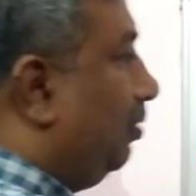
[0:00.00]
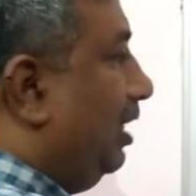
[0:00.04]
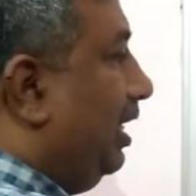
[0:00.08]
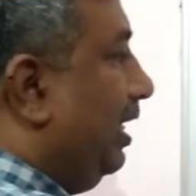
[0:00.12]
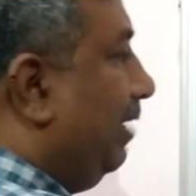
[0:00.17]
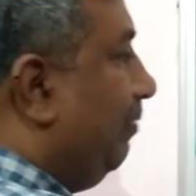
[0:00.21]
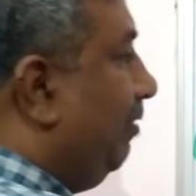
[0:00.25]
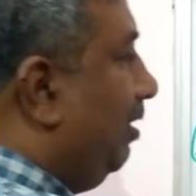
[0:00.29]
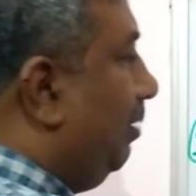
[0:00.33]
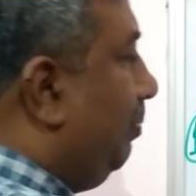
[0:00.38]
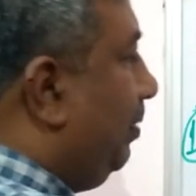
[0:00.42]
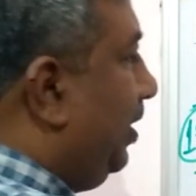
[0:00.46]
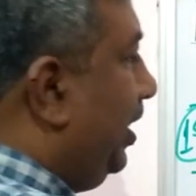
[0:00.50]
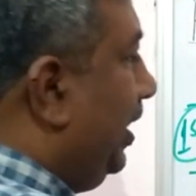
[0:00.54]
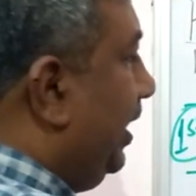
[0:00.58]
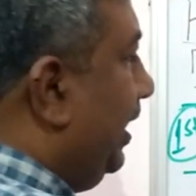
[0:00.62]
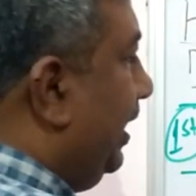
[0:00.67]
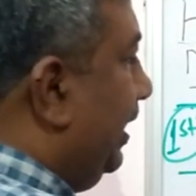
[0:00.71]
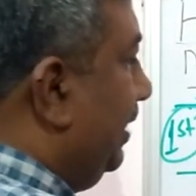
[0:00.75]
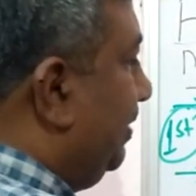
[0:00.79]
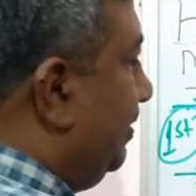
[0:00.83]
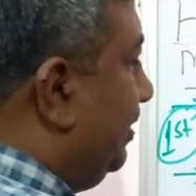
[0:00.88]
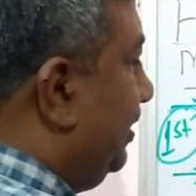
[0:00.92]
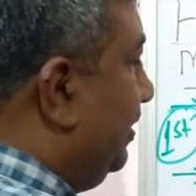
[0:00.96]
level B
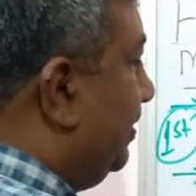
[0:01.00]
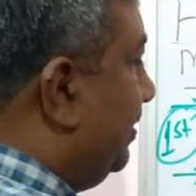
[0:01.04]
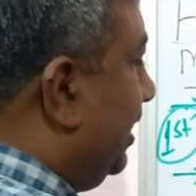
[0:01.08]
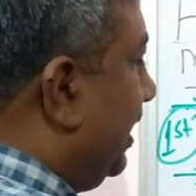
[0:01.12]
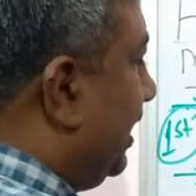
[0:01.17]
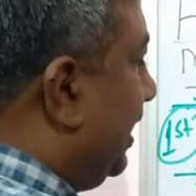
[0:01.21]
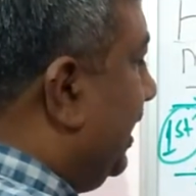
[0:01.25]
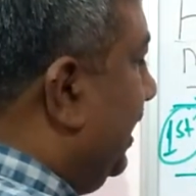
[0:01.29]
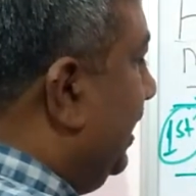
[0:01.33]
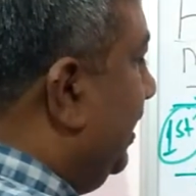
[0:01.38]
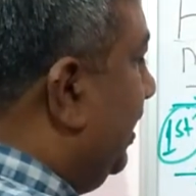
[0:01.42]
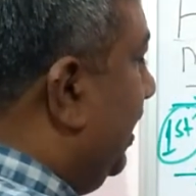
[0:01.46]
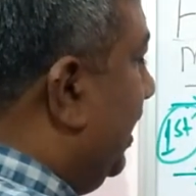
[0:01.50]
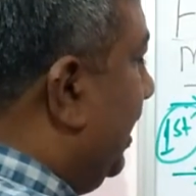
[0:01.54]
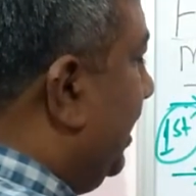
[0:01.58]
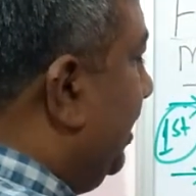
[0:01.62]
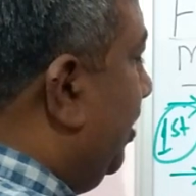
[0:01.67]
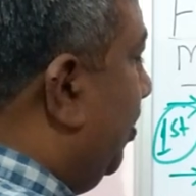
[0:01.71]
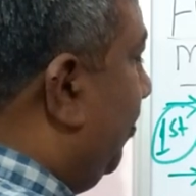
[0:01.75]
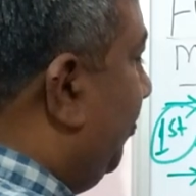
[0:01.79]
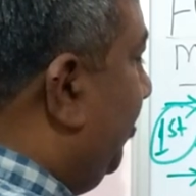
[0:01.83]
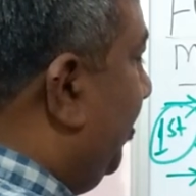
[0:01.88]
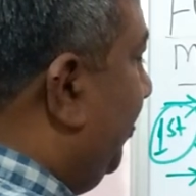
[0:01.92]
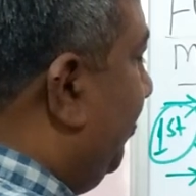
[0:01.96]
is the second line
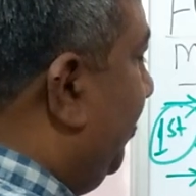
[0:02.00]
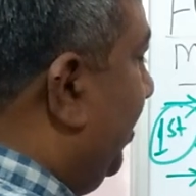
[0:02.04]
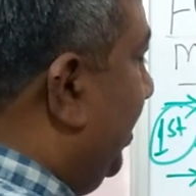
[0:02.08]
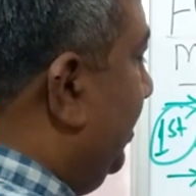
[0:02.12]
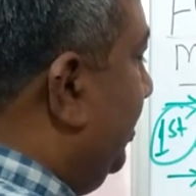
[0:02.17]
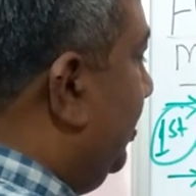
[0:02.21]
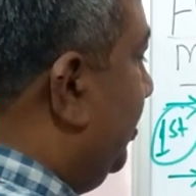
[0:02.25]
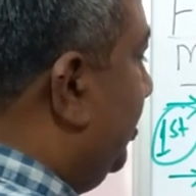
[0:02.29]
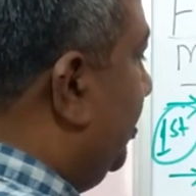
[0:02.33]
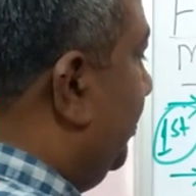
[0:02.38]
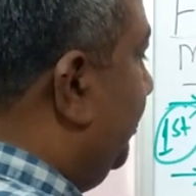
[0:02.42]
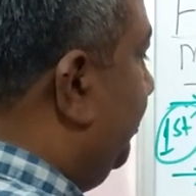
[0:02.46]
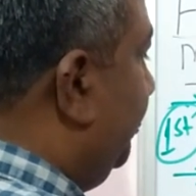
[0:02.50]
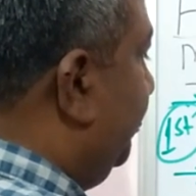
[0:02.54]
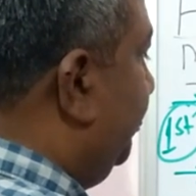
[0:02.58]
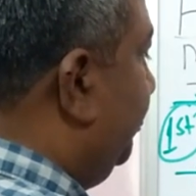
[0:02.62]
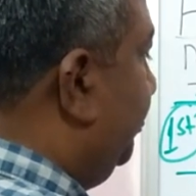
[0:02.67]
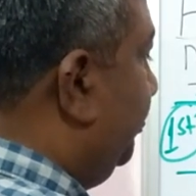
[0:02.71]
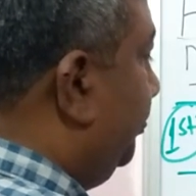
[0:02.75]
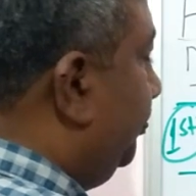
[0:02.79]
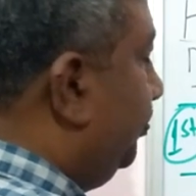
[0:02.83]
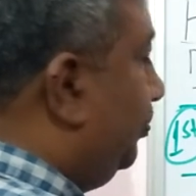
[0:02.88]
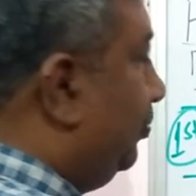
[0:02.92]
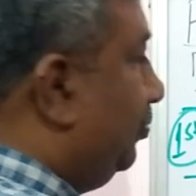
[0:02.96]
of defense.
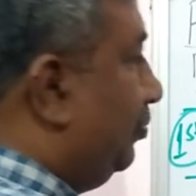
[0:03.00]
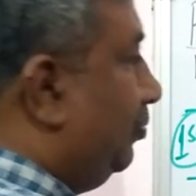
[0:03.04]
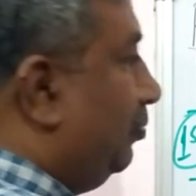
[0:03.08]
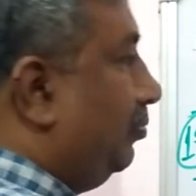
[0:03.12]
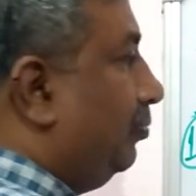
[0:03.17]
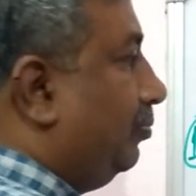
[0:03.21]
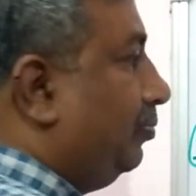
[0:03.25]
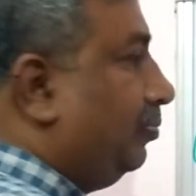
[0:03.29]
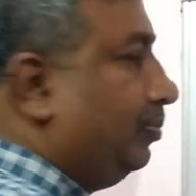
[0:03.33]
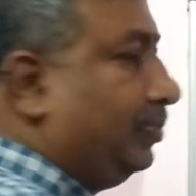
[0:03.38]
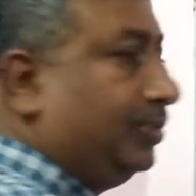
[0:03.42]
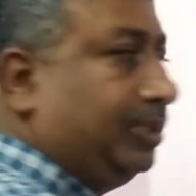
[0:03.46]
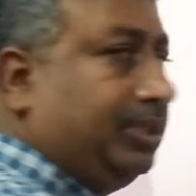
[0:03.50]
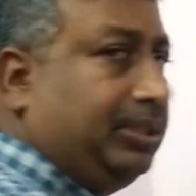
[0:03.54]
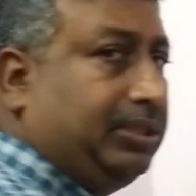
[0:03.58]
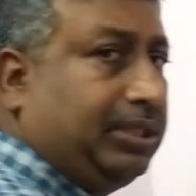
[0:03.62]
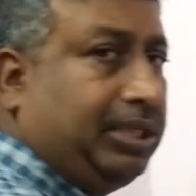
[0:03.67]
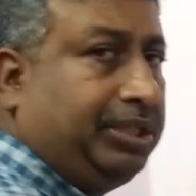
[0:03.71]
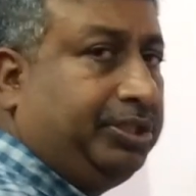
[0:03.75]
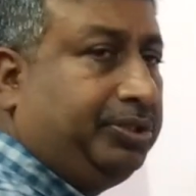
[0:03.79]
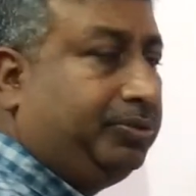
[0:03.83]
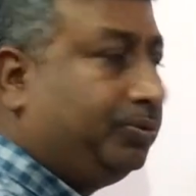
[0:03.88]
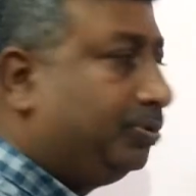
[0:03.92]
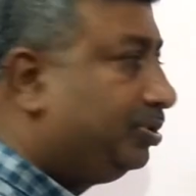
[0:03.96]
These
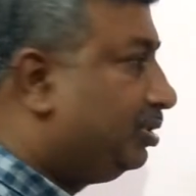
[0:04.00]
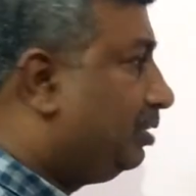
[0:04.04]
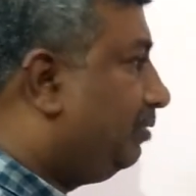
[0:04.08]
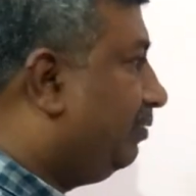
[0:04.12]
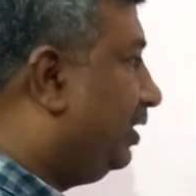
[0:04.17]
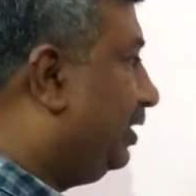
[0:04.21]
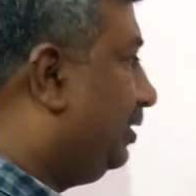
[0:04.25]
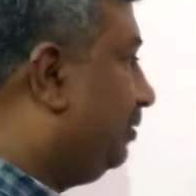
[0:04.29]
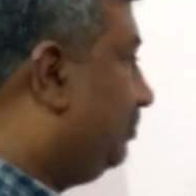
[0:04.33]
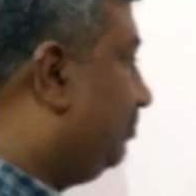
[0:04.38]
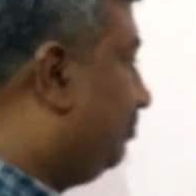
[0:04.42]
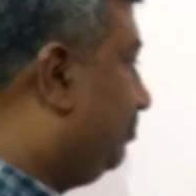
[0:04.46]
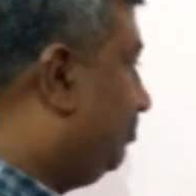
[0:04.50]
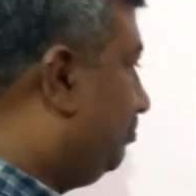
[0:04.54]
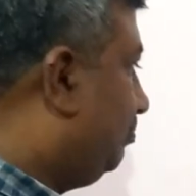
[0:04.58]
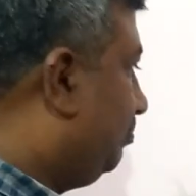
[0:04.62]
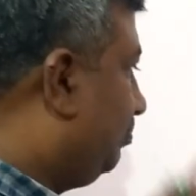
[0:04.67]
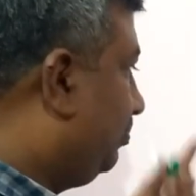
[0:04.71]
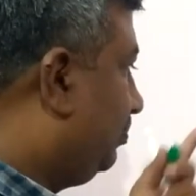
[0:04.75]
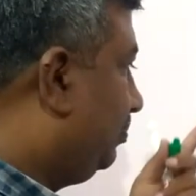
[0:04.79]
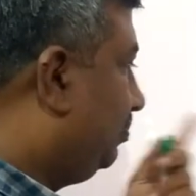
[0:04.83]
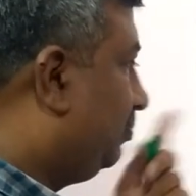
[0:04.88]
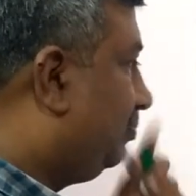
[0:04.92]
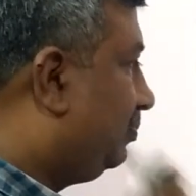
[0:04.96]
are used when
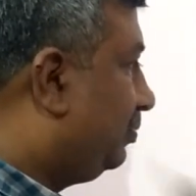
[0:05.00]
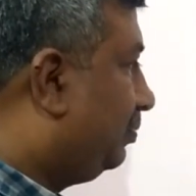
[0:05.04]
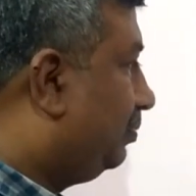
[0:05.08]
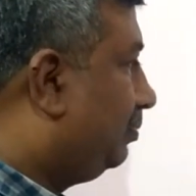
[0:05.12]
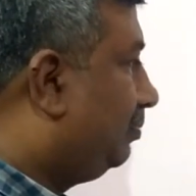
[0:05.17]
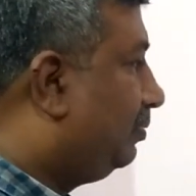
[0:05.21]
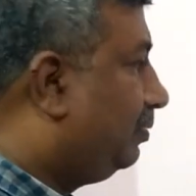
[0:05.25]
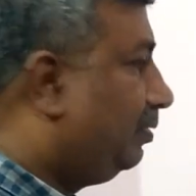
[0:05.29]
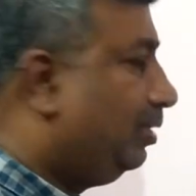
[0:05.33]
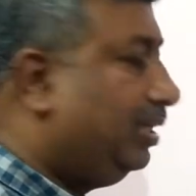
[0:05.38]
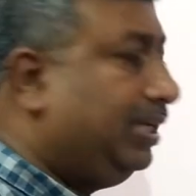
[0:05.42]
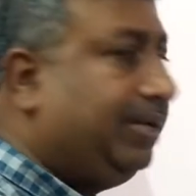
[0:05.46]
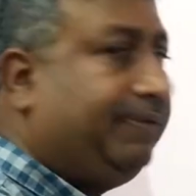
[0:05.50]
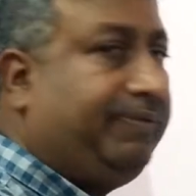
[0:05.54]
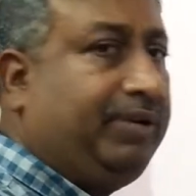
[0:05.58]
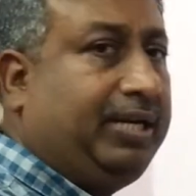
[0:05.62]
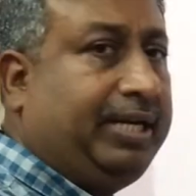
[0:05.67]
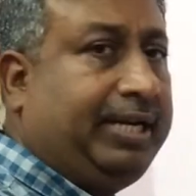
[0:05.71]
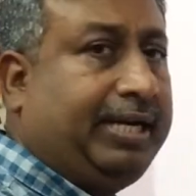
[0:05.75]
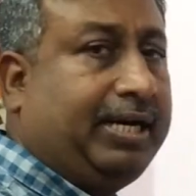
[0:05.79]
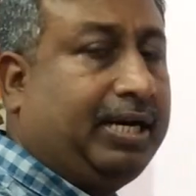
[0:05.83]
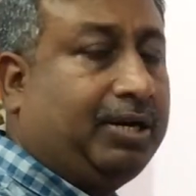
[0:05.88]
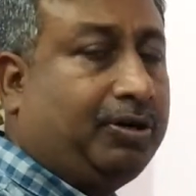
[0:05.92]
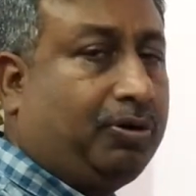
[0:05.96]
level
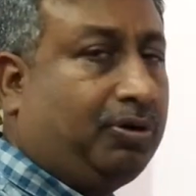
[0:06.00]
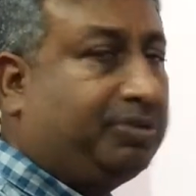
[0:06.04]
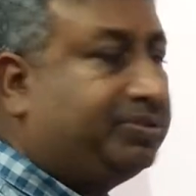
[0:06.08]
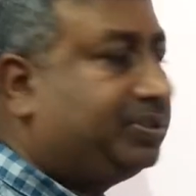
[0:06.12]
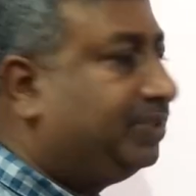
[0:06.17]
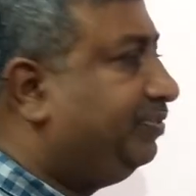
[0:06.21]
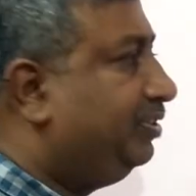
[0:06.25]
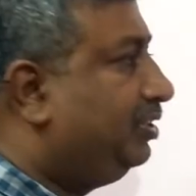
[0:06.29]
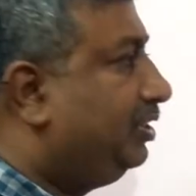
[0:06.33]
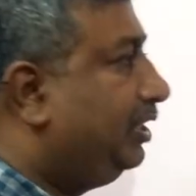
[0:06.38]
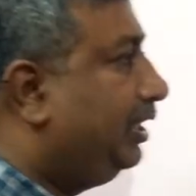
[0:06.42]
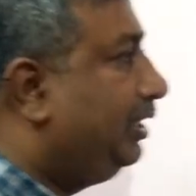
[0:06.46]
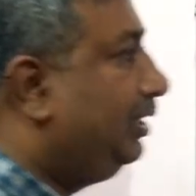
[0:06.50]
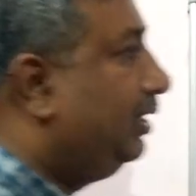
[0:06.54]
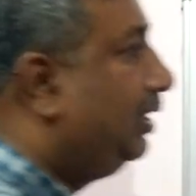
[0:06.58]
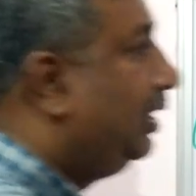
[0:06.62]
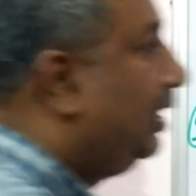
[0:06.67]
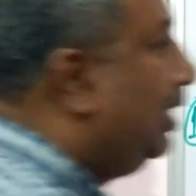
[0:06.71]
A are not sufficient,